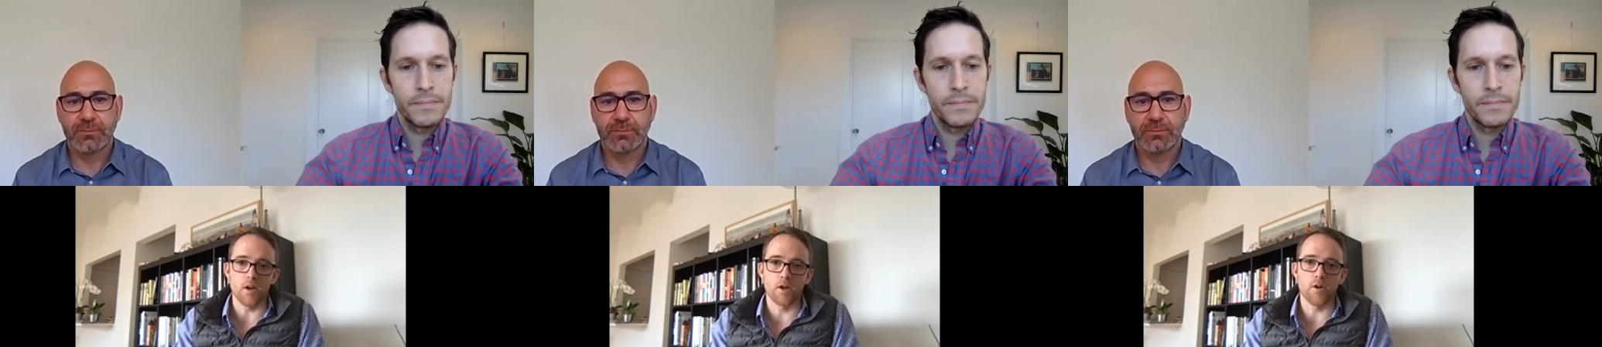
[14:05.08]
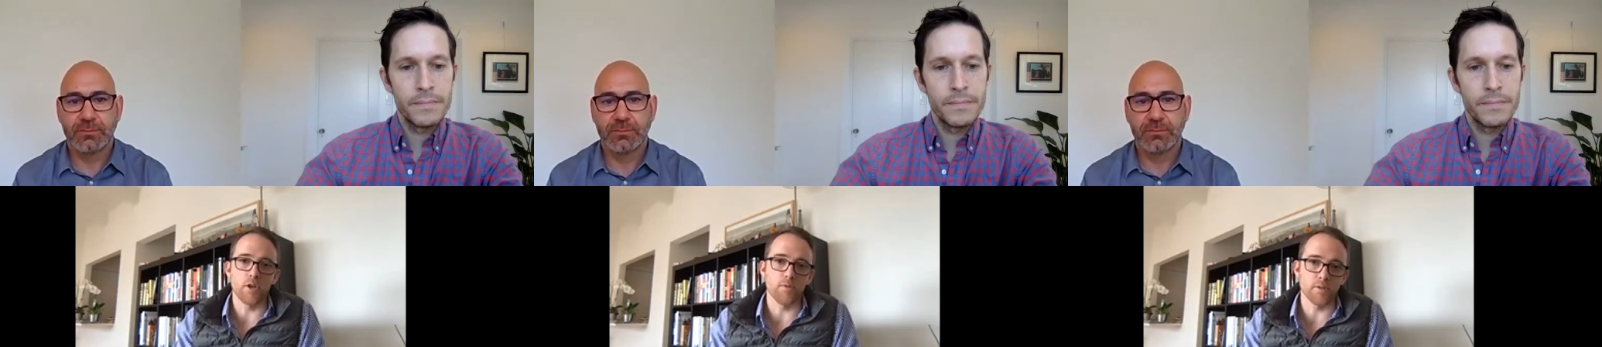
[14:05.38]

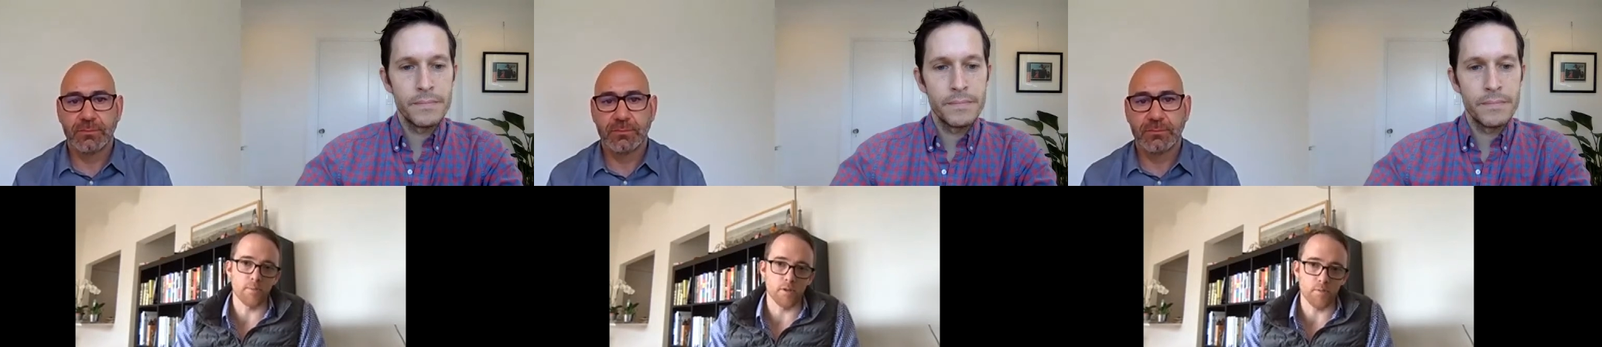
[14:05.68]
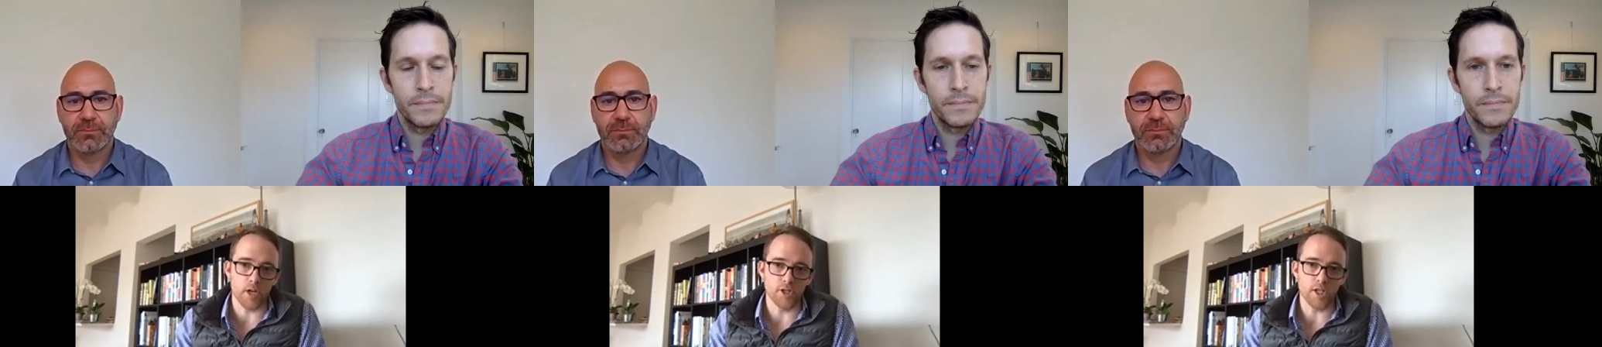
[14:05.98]
Speaker 1: COVID response
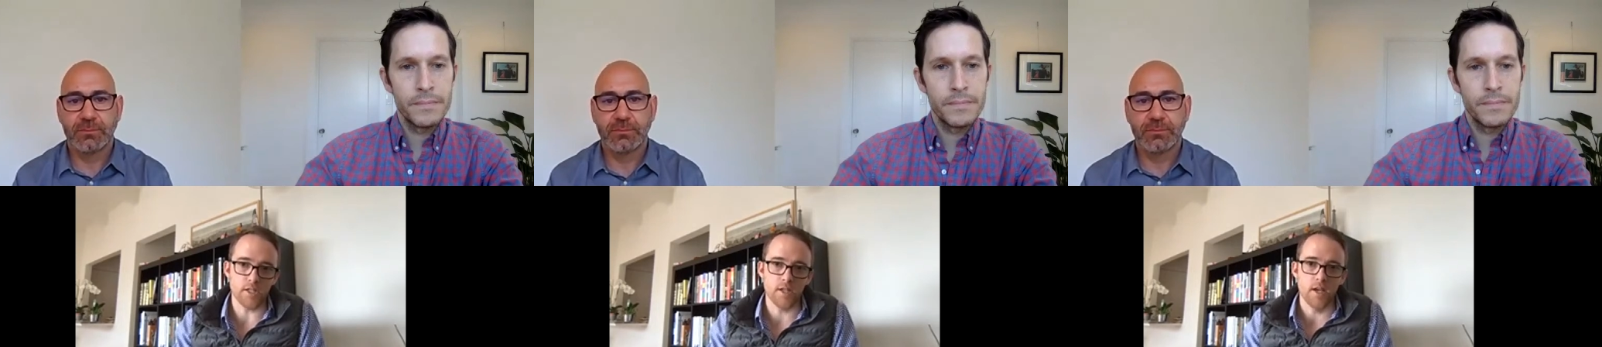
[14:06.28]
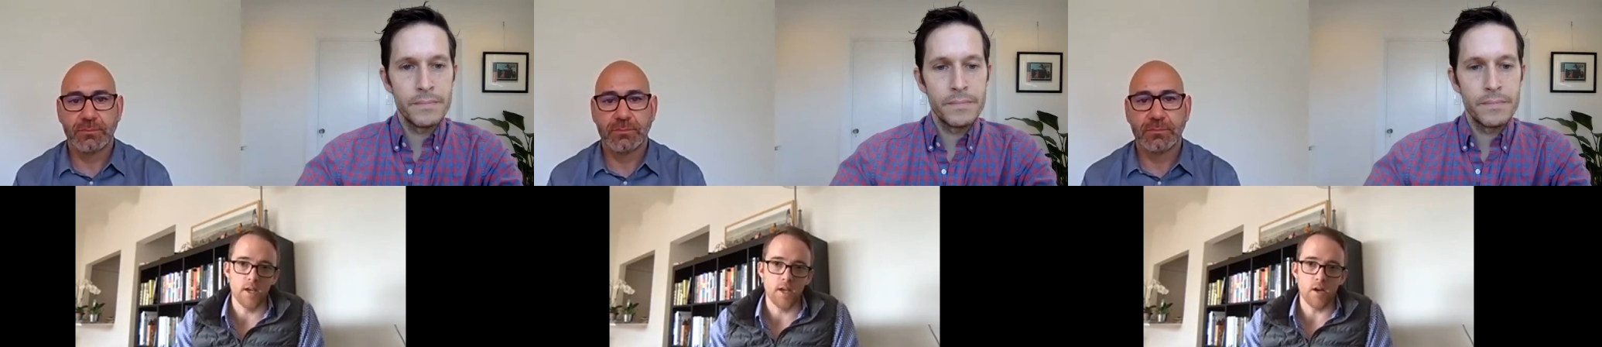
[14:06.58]
projects.
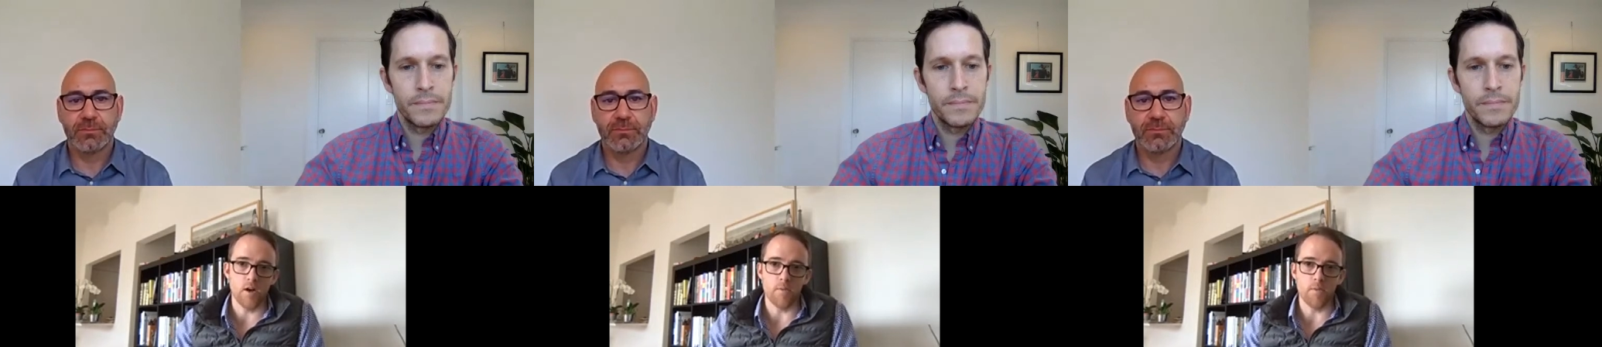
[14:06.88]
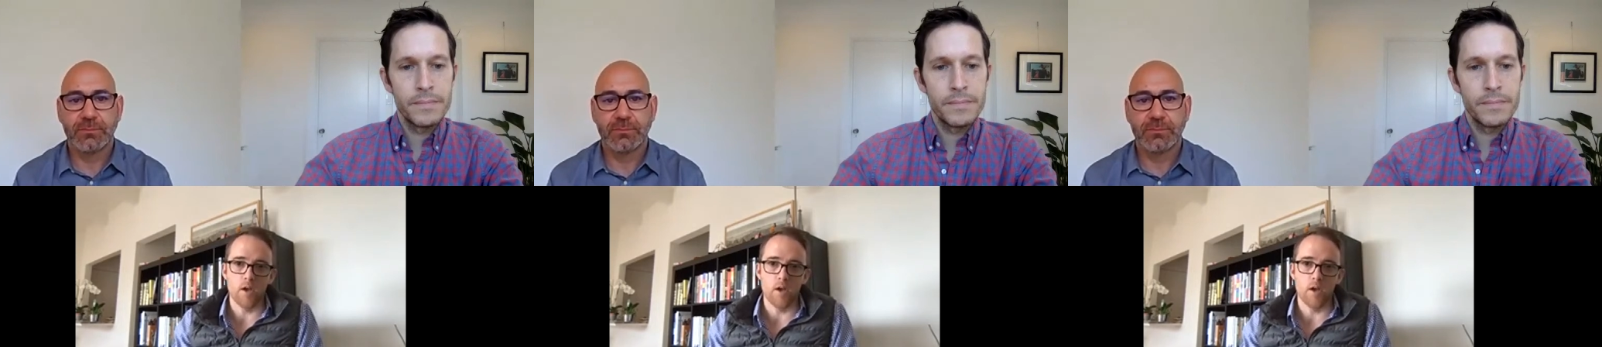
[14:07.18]
Um,